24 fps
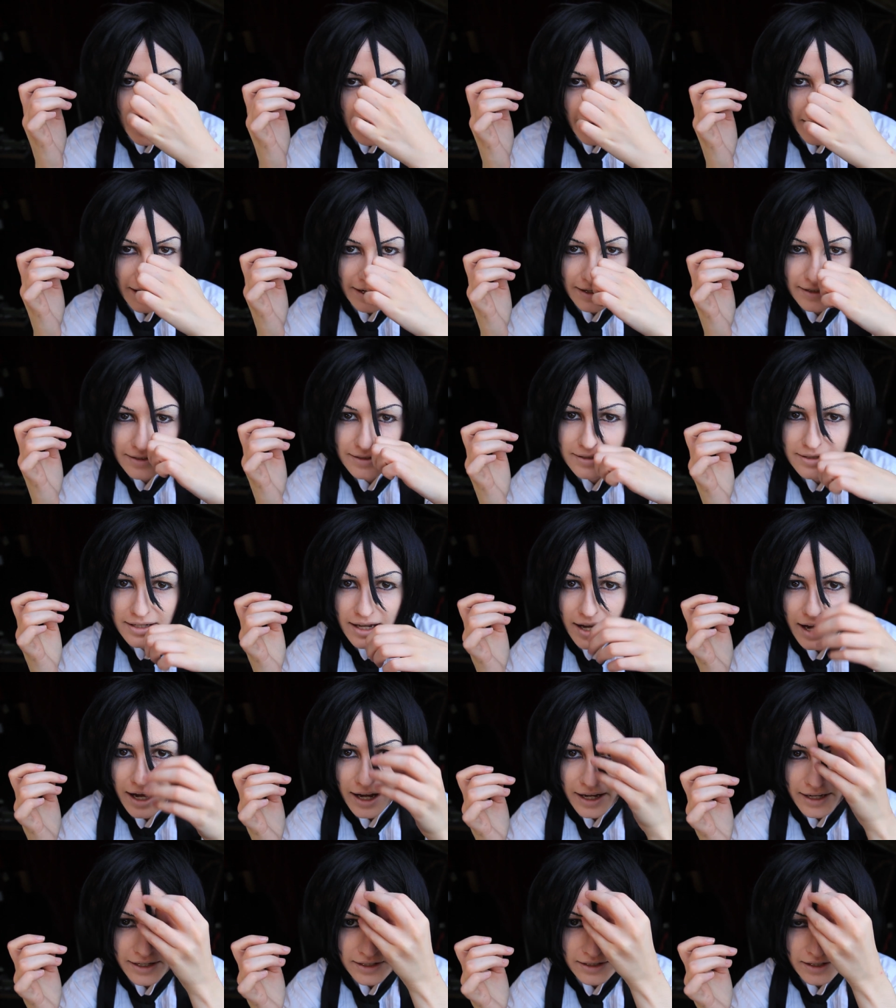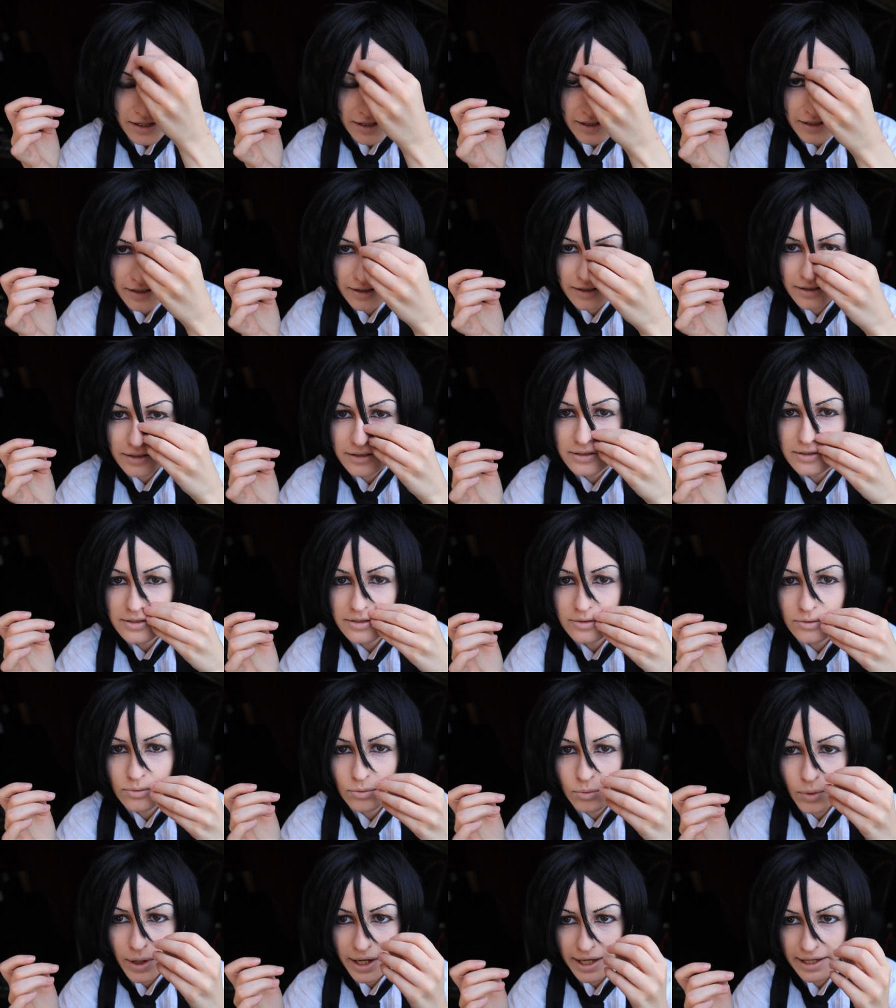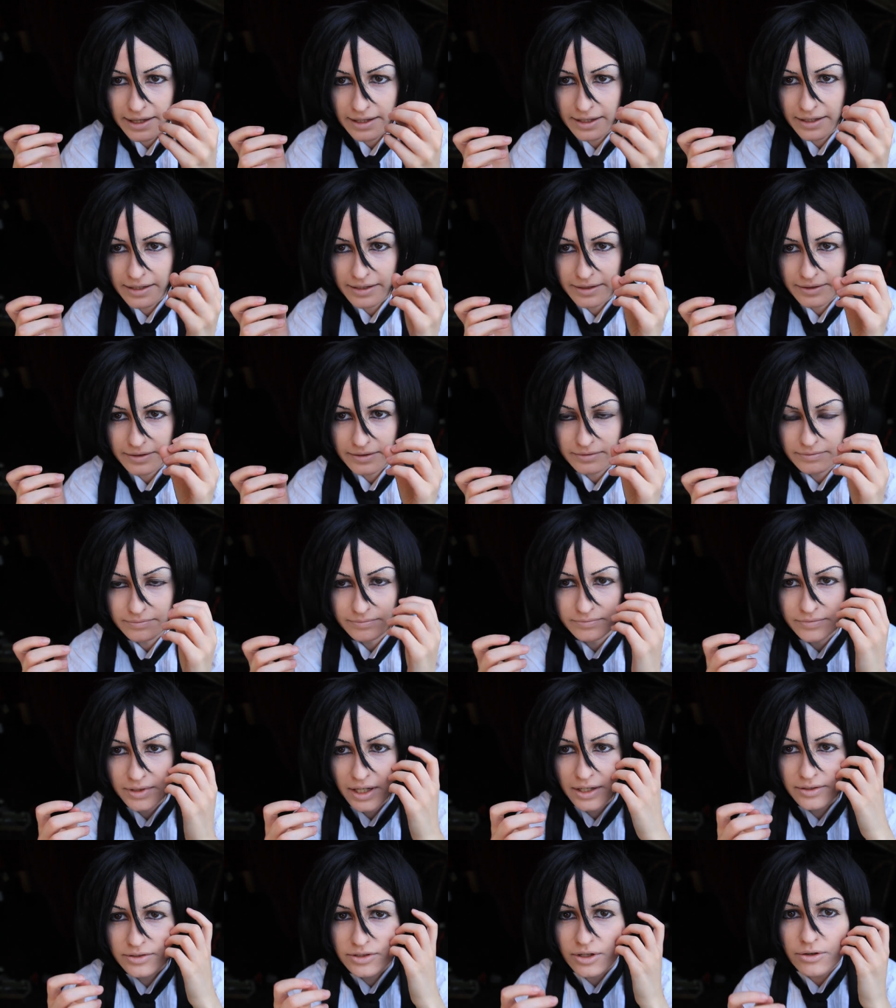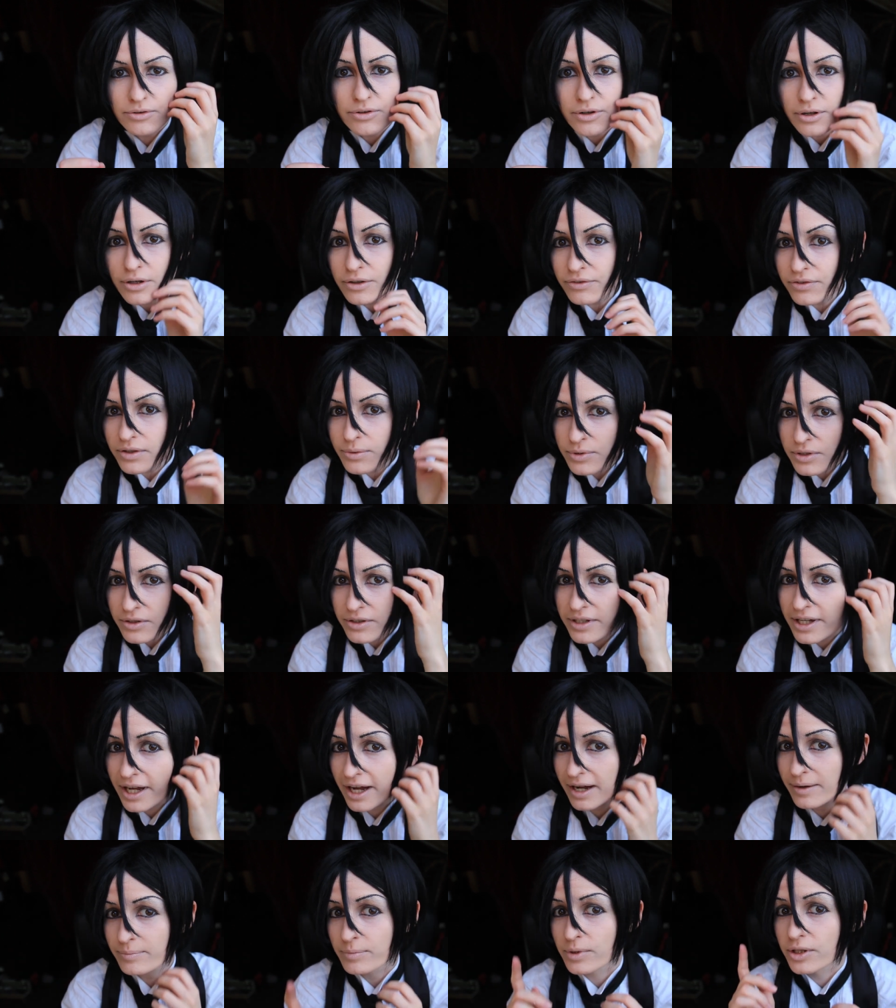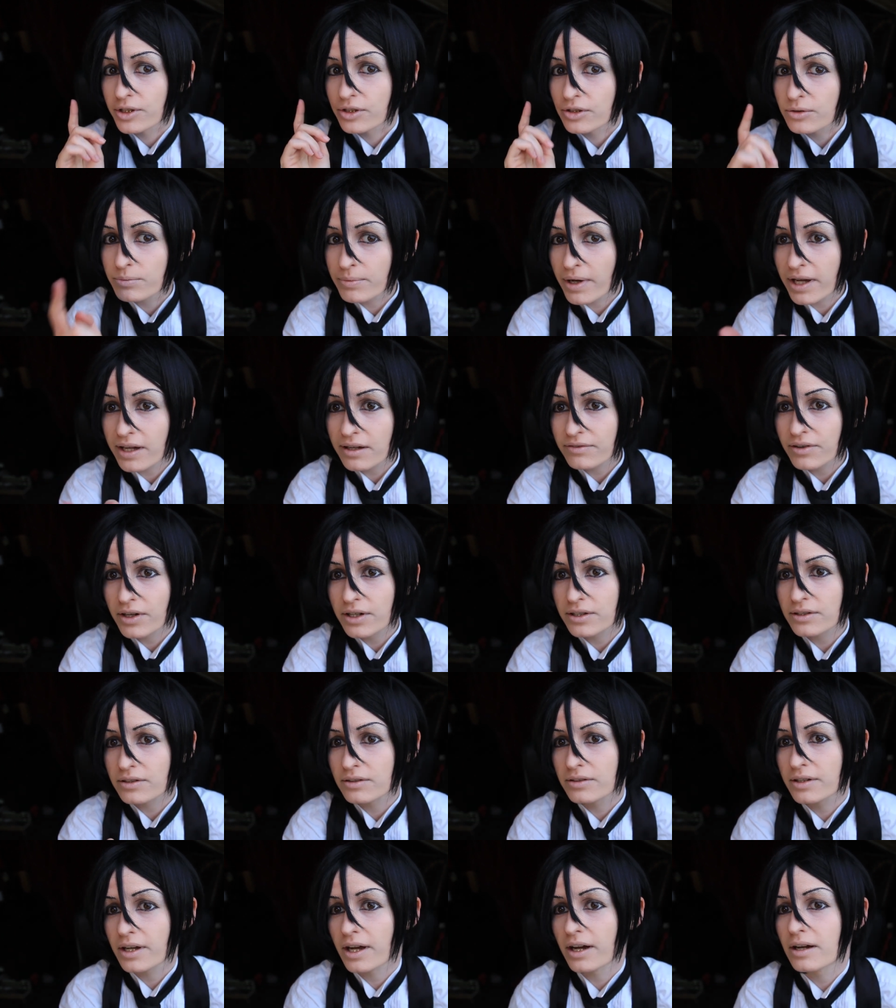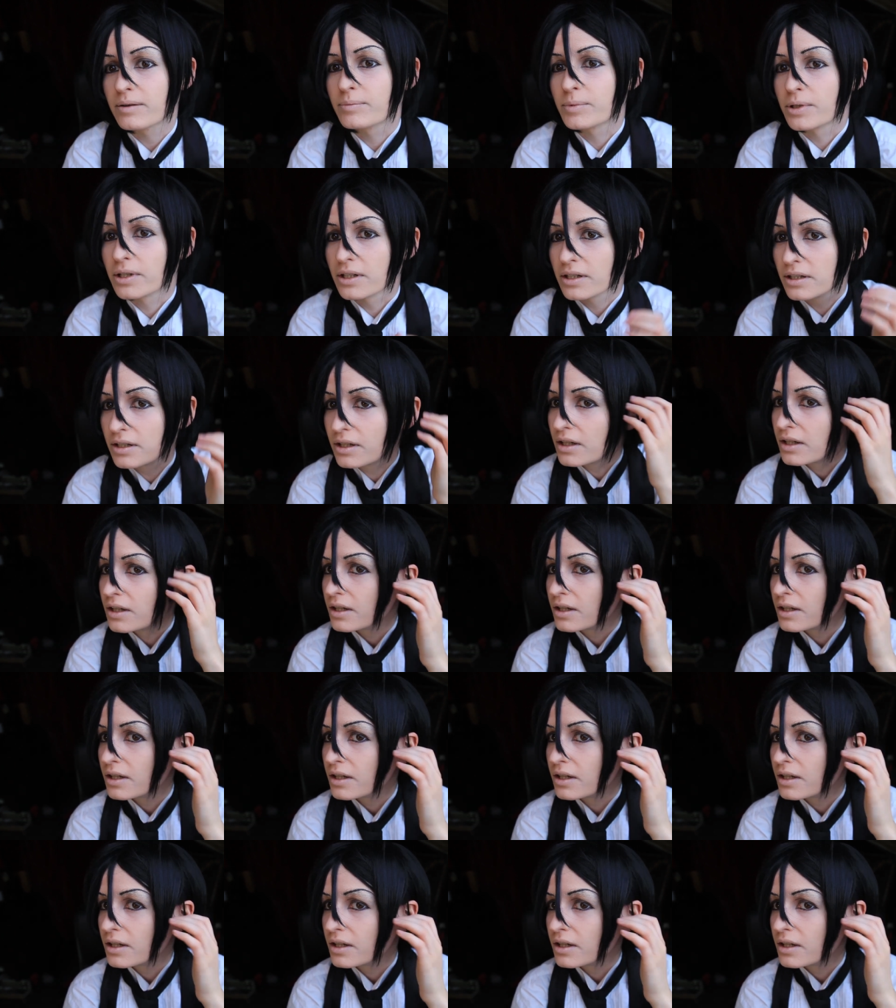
And I heard wailing. I don't know if it was on camera, you may have heard it on camera.